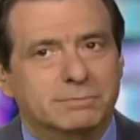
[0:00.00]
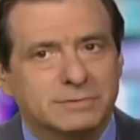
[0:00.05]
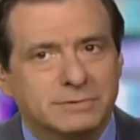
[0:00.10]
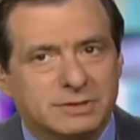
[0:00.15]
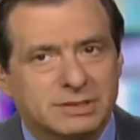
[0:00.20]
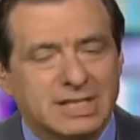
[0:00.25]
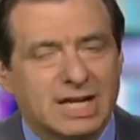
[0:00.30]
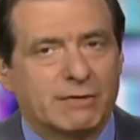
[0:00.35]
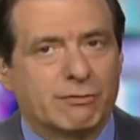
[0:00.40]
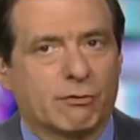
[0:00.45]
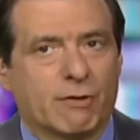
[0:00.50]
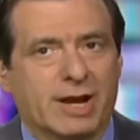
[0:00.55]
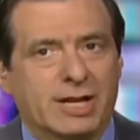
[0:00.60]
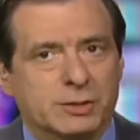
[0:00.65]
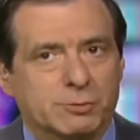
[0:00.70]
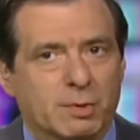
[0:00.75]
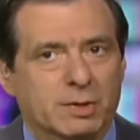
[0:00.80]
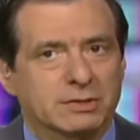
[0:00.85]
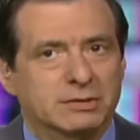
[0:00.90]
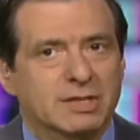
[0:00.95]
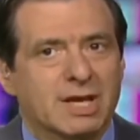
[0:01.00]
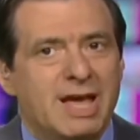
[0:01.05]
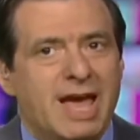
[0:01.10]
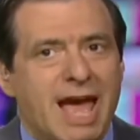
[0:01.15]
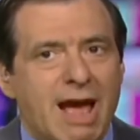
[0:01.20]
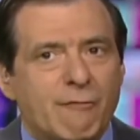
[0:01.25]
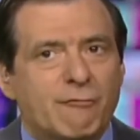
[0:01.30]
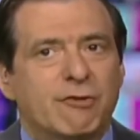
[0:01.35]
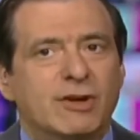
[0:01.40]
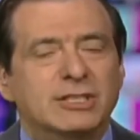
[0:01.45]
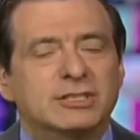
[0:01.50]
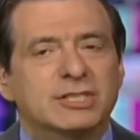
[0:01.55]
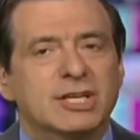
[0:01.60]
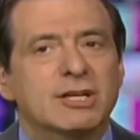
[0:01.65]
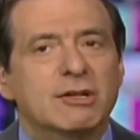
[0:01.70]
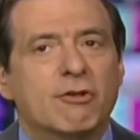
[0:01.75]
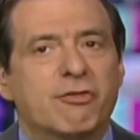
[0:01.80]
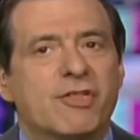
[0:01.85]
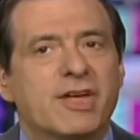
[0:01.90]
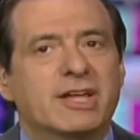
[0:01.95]
set of arrangements. Every
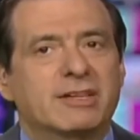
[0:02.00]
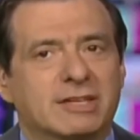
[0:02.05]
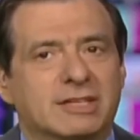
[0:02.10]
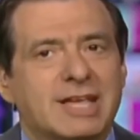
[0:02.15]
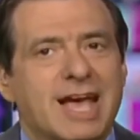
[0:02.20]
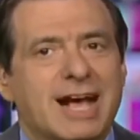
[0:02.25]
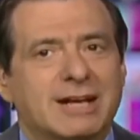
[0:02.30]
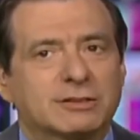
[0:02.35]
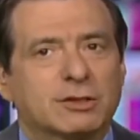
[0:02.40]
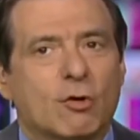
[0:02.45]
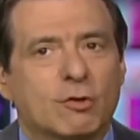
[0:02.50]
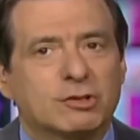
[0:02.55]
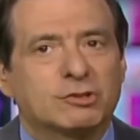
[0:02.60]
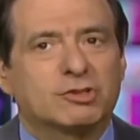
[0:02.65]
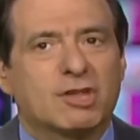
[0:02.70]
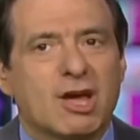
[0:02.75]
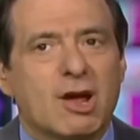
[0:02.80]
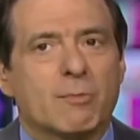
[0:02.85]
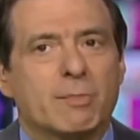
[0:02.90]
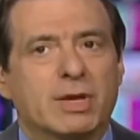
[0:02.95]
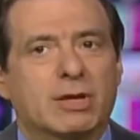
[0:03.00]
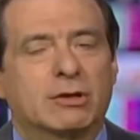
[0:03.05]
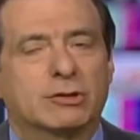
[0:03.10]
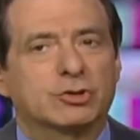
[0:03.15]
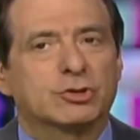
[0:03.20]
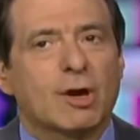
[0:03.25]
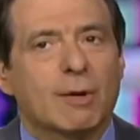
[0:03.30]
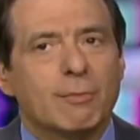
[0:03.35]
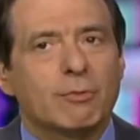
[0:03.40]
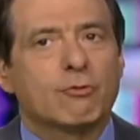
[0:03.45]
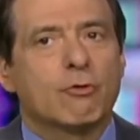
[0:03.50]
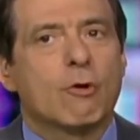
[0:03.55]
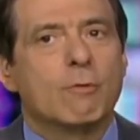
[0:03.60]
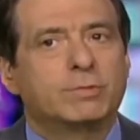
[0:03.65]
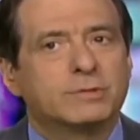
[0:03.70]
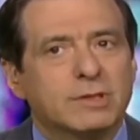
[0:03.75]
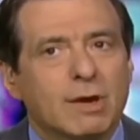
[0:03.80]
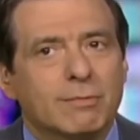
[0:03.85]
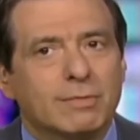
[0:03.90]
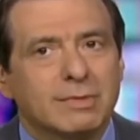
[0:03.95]
single thing in the tax code is there because some group,
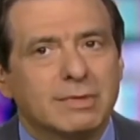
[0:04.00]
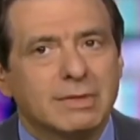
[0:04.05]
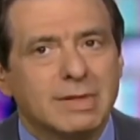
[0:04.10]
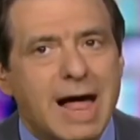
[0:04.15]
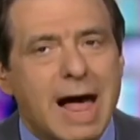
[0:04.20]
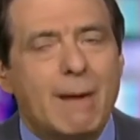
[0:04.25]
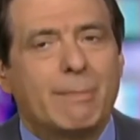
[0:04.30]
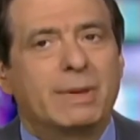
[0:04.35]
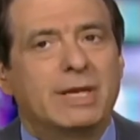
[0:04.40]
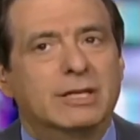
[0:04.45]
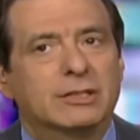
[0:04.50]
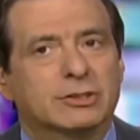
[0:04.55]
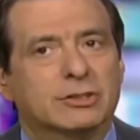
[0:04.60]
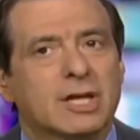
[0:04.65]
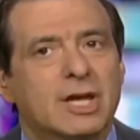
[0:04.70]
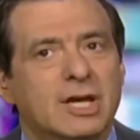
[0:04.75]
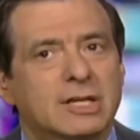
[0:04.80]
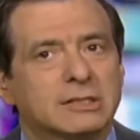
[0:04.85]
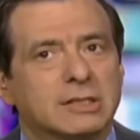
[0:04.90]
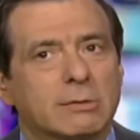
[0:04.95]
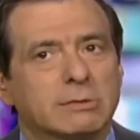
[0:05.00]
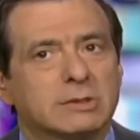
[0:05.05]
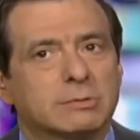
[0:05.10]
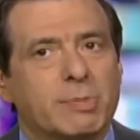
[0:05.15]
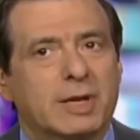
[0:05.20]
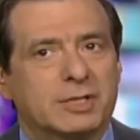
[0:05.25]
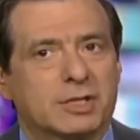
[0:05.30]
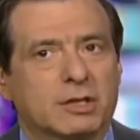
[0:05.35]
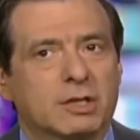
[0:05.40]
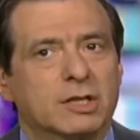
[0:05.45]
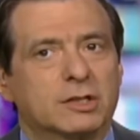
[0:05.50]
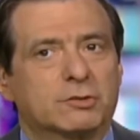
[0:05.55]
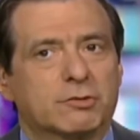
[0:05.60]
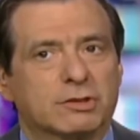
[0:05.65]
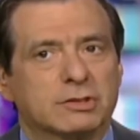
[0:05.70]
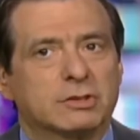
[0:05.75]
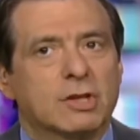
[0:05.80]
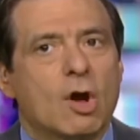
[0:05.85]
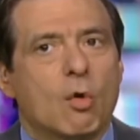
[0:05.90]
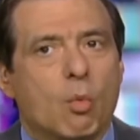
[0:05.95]
some lobbyist, some special
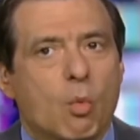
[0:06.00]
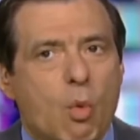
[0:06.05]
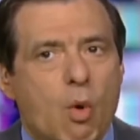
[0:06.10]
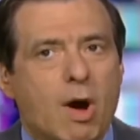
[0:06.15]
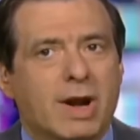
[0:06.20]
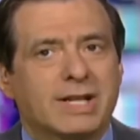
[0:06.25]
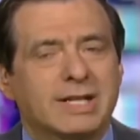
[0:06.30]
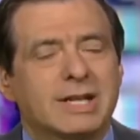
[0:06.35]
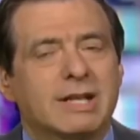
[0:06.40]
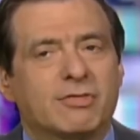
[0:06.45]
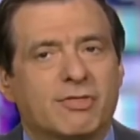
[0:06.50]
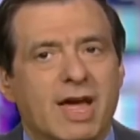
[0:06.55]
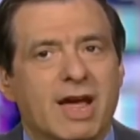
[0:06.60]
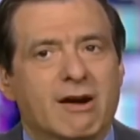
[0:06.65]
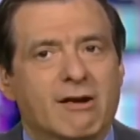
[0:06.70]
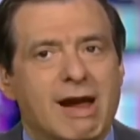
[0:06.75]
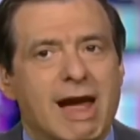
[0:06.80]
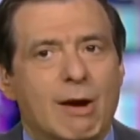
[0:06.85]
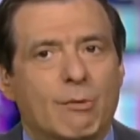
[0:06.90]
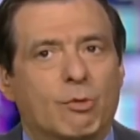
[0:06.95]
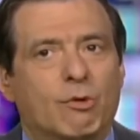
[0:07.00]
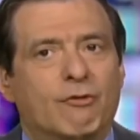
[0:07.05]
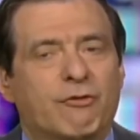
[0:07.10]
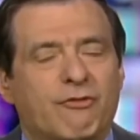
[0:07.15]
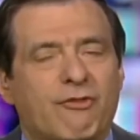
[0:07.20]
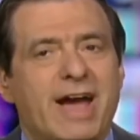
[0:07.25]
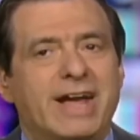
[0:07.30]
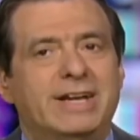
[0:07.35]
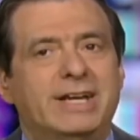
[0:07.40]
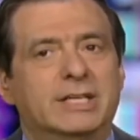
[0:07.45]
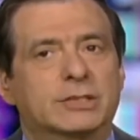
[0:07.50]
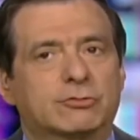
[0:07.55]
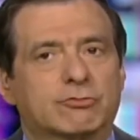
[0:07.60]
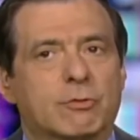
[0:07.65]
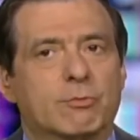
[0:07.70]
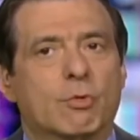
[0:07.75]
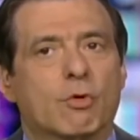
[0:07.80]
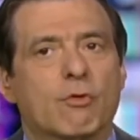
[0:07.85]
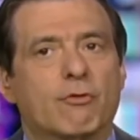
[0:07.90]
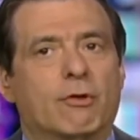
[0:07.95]
interest wanted it there and will fight its
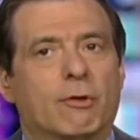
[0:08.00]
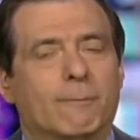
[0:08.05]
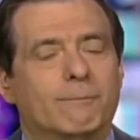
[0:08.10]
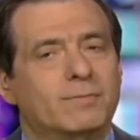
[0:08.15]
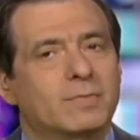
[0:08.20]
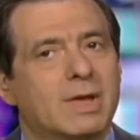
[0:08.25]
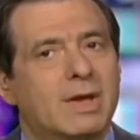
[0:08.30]
removal.